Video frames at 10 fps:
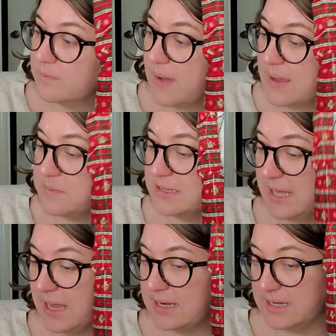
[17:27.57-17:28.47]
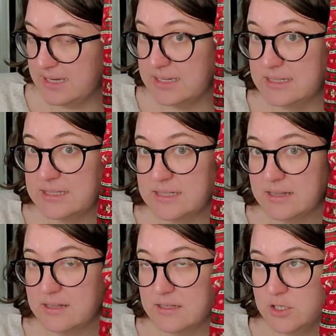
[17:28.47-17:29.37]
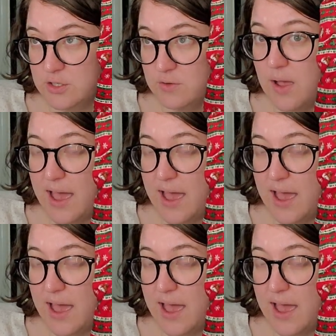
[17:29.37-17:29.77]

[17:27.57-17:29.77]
my plan is to